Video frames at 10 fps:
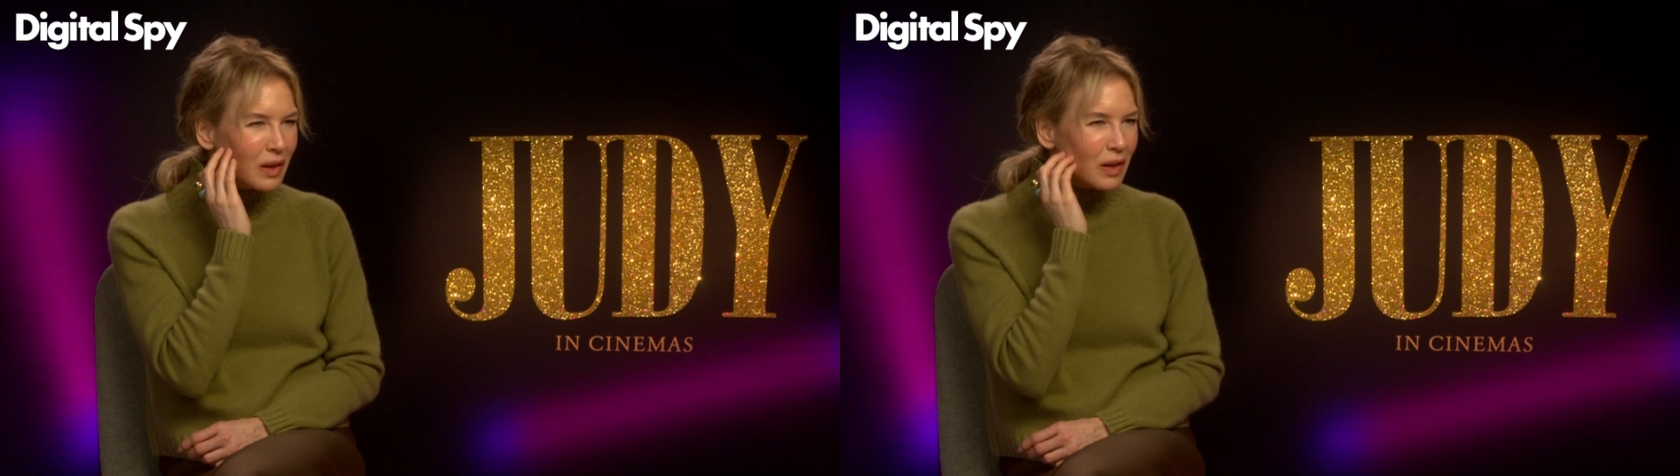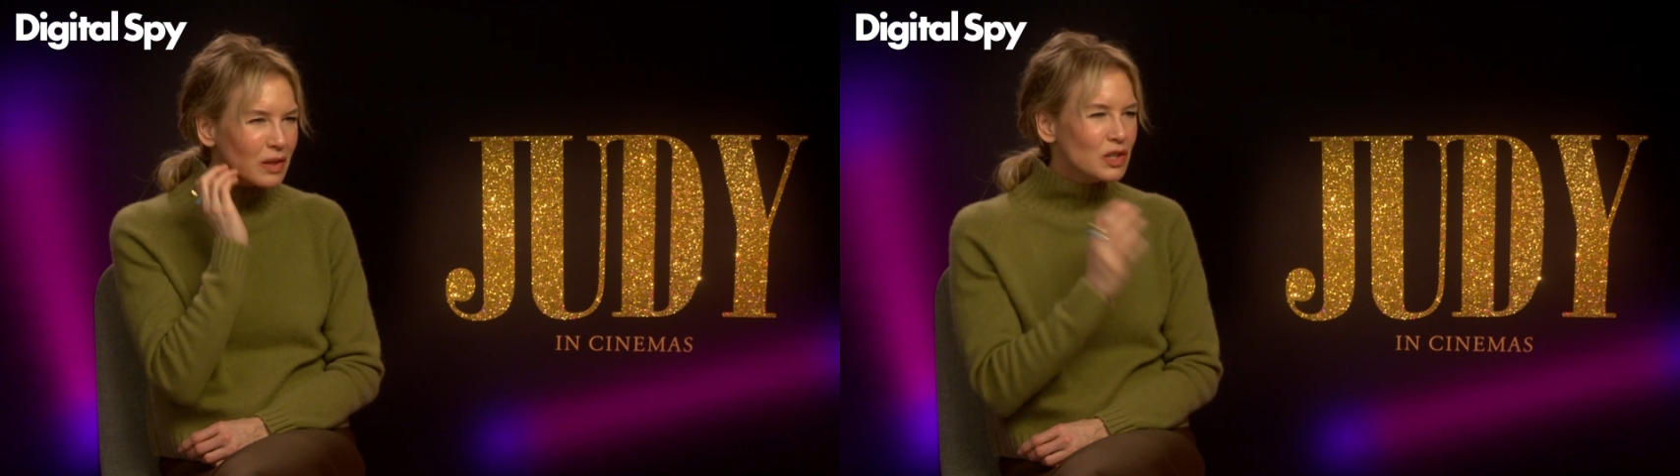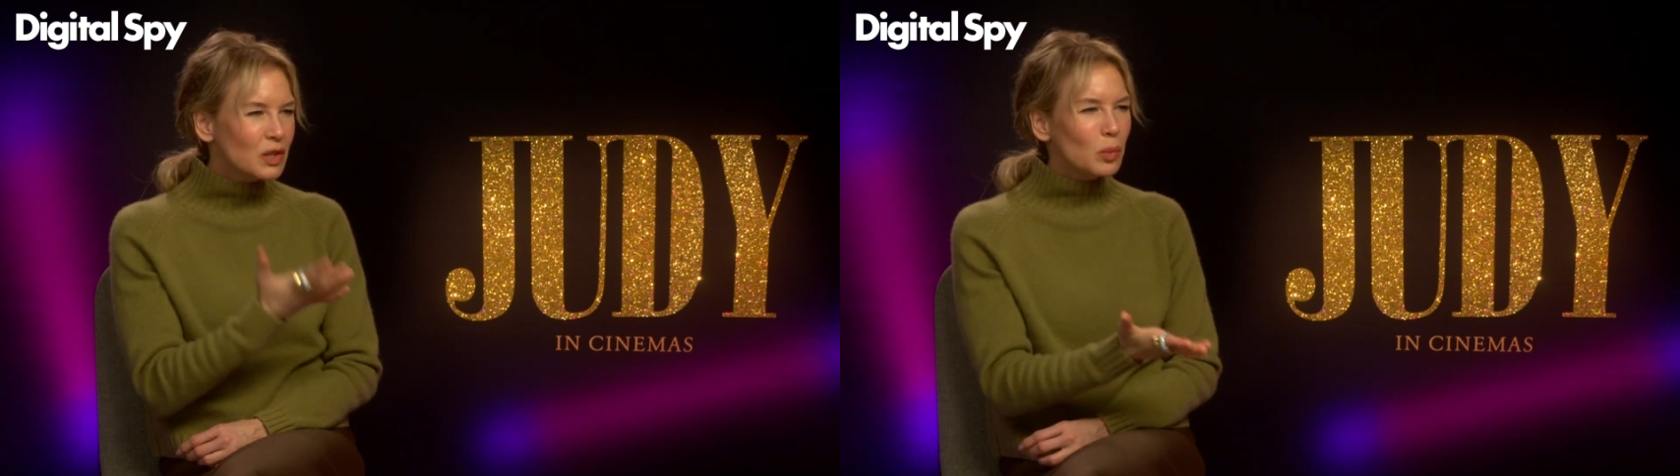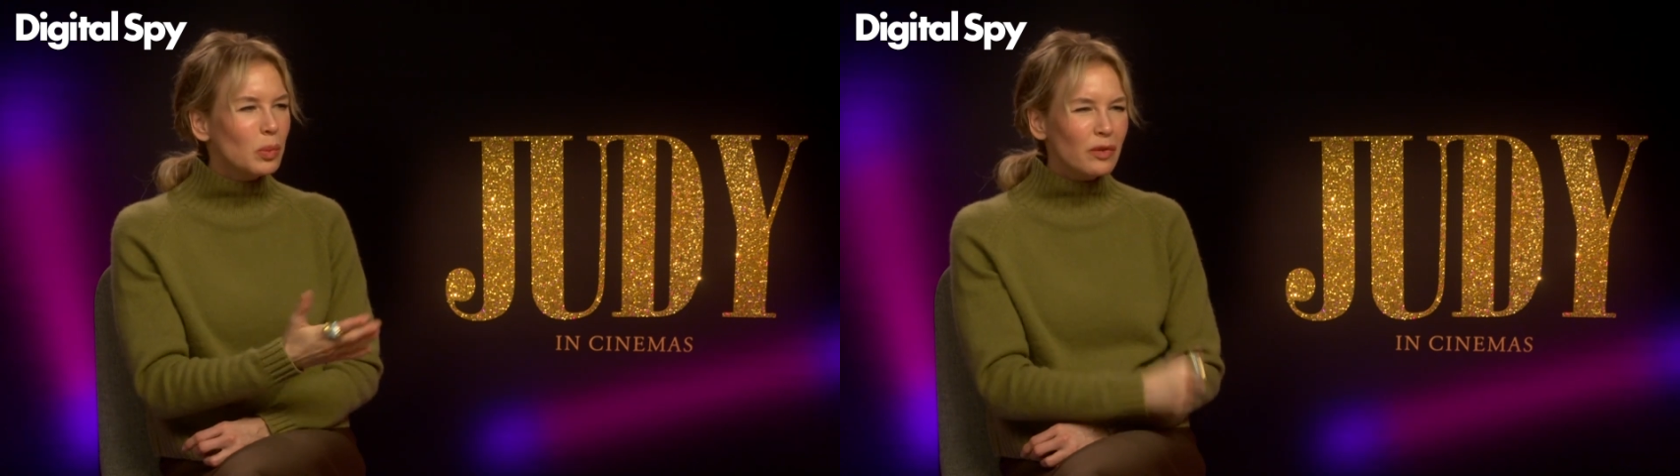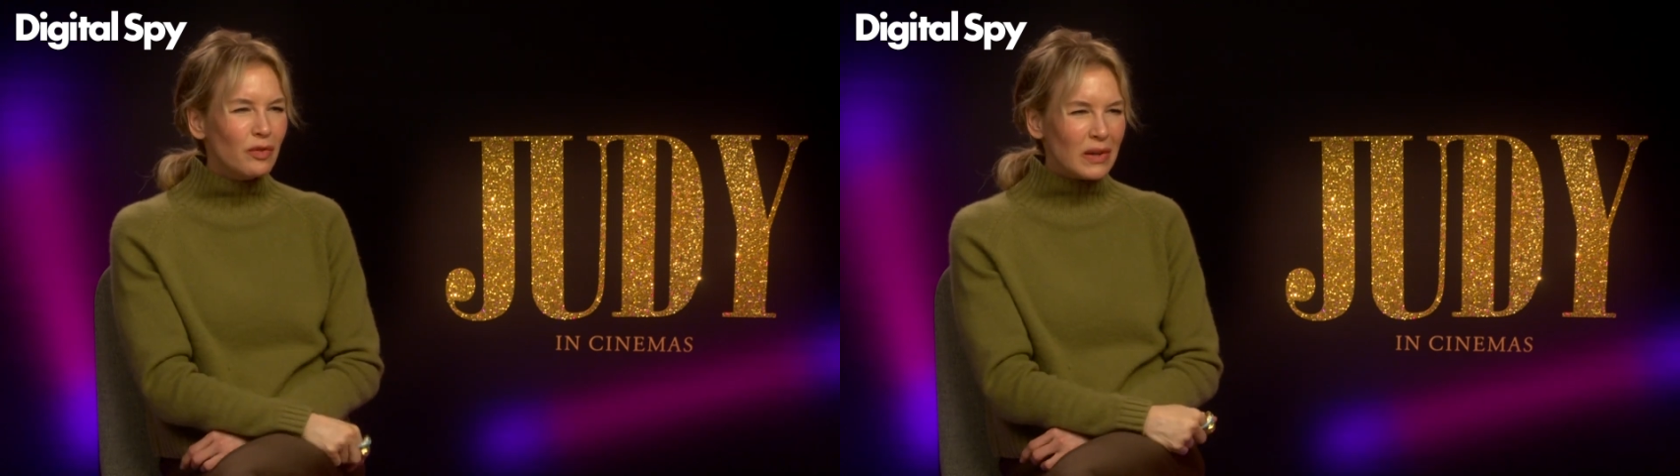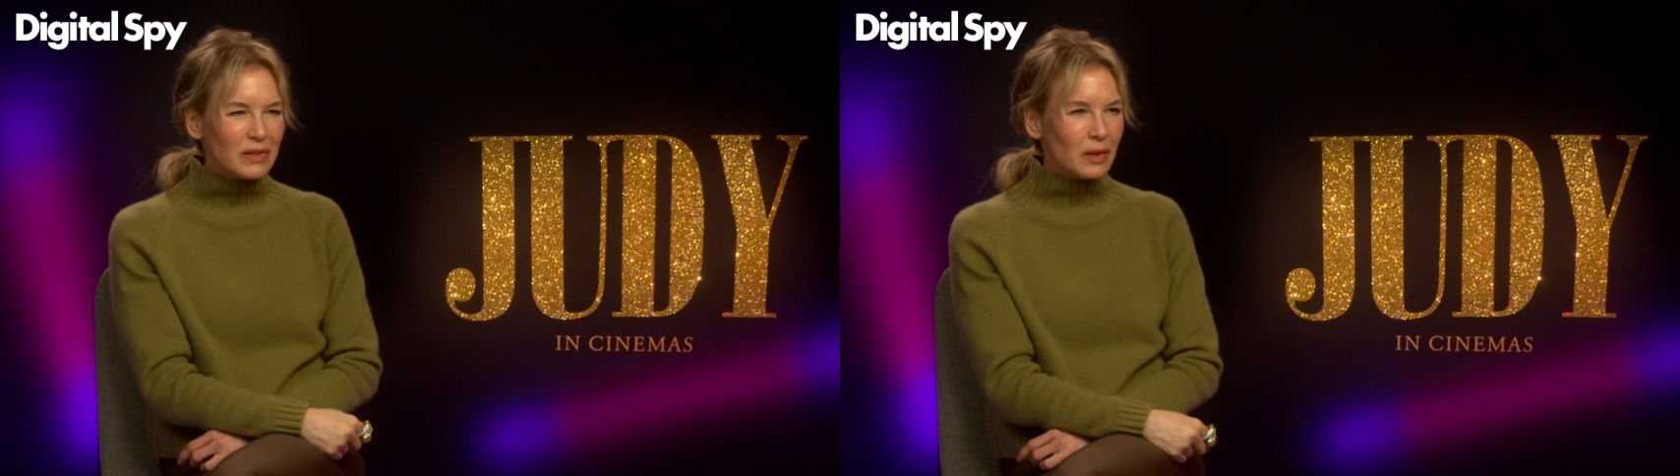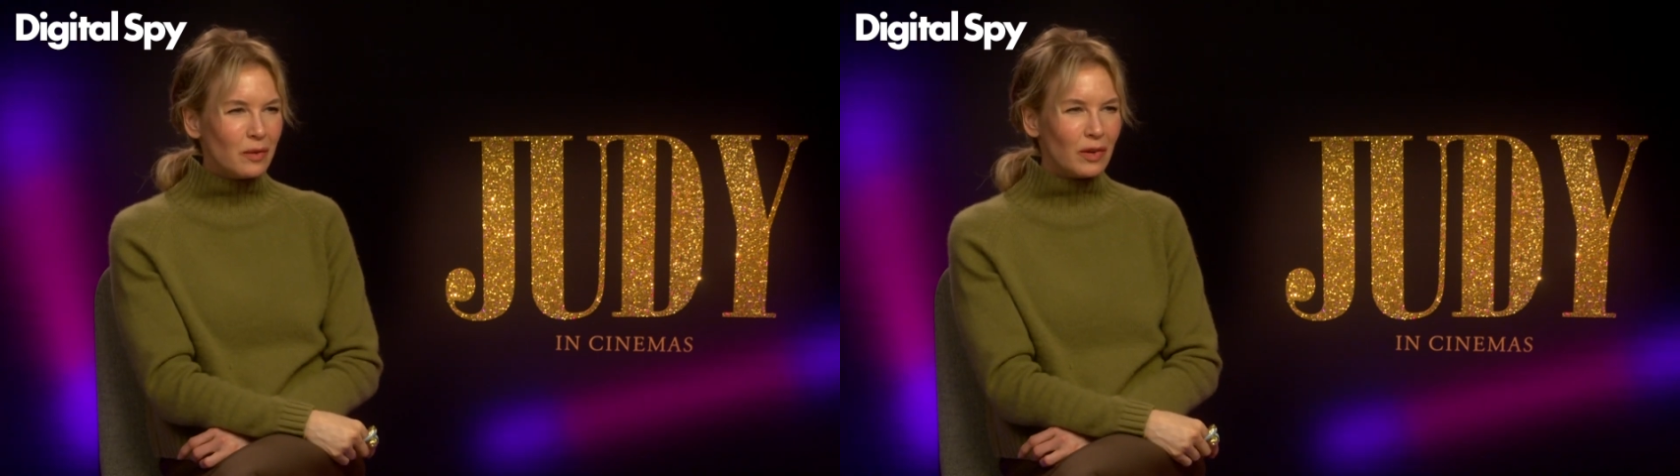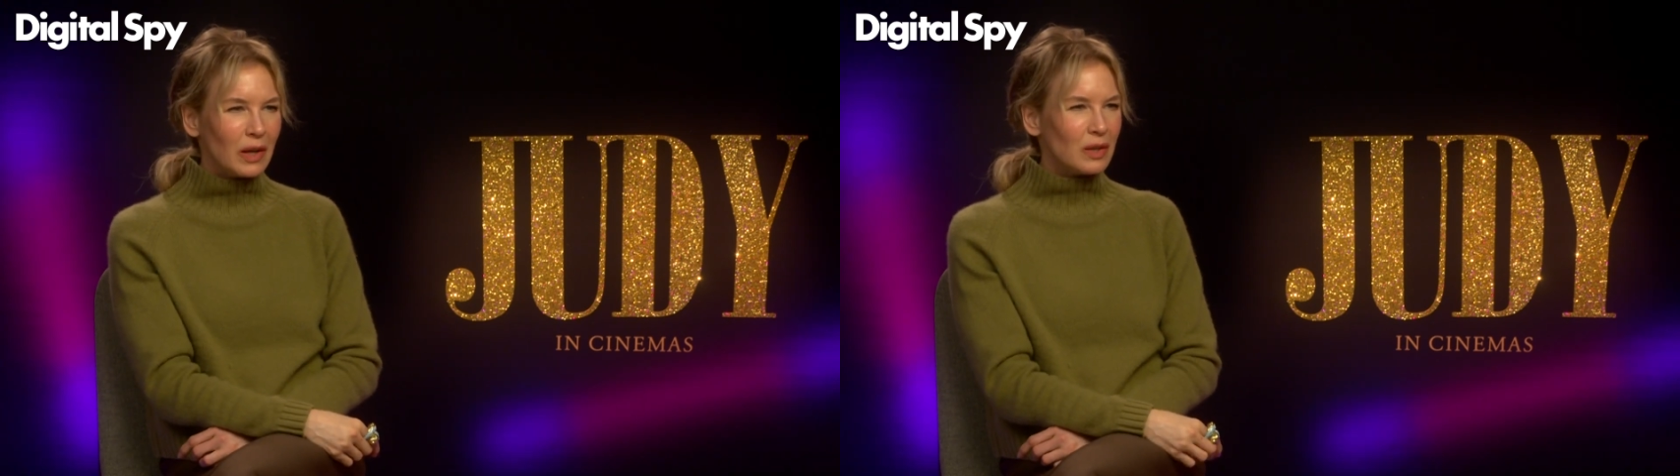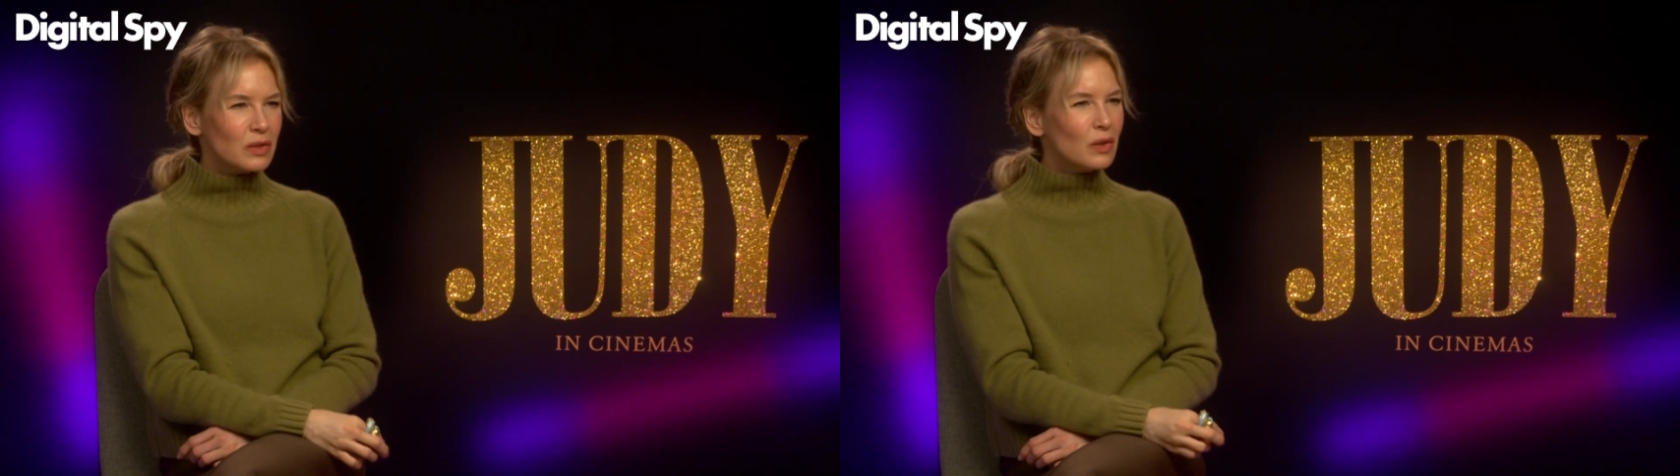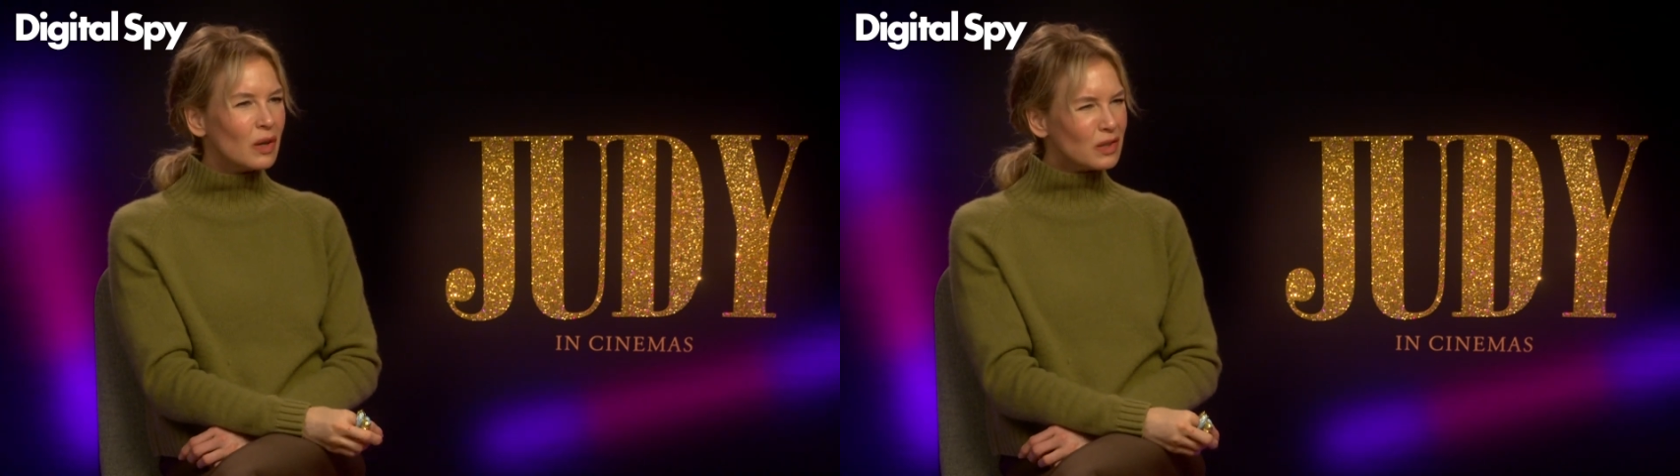that she would be facing
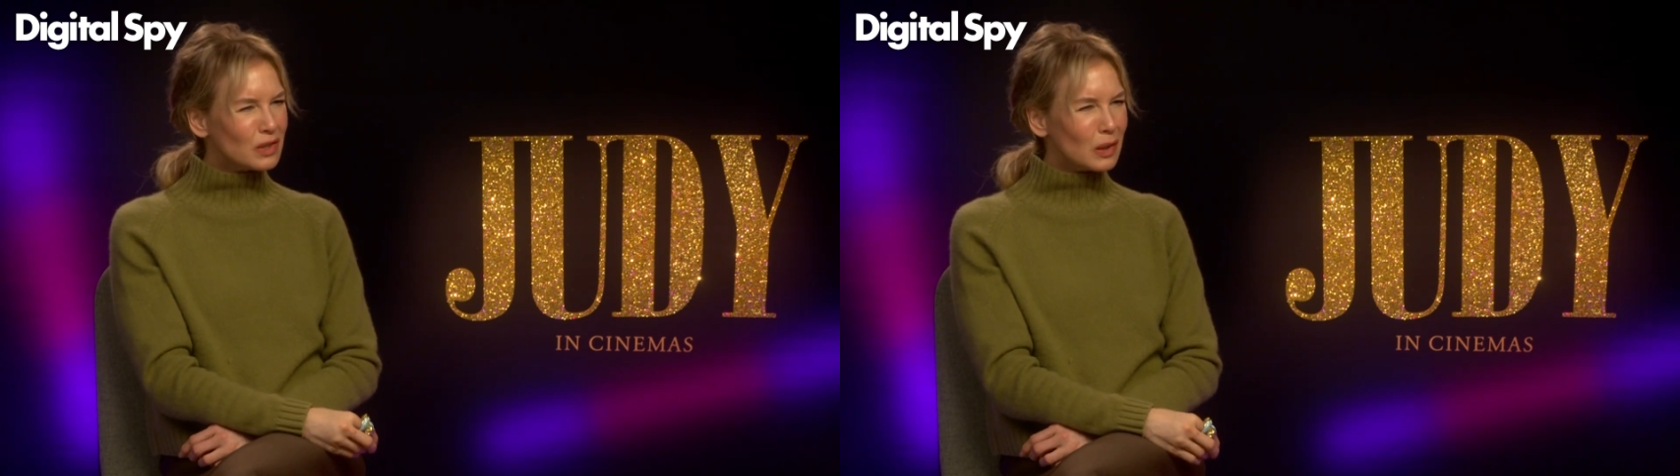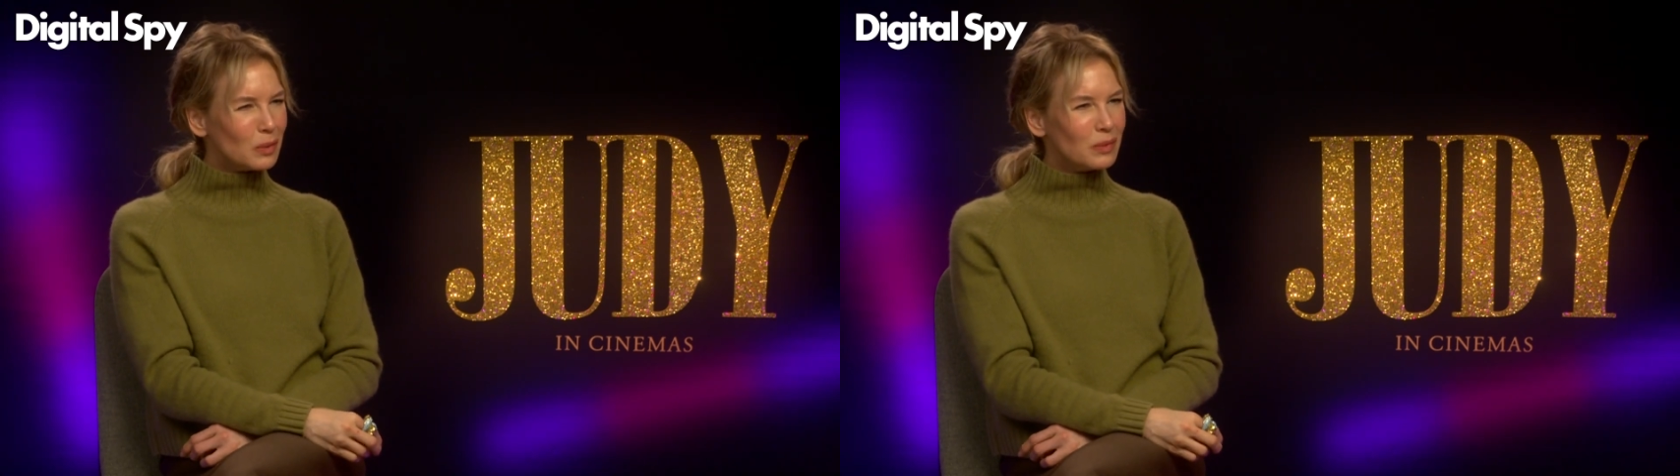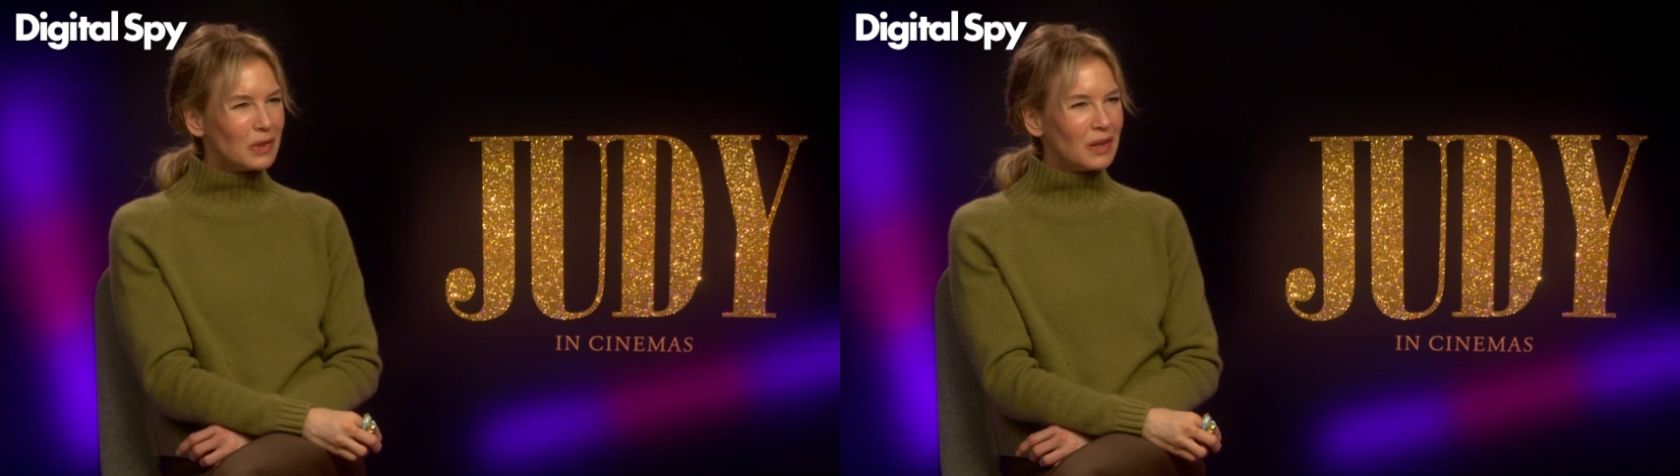financial hardship.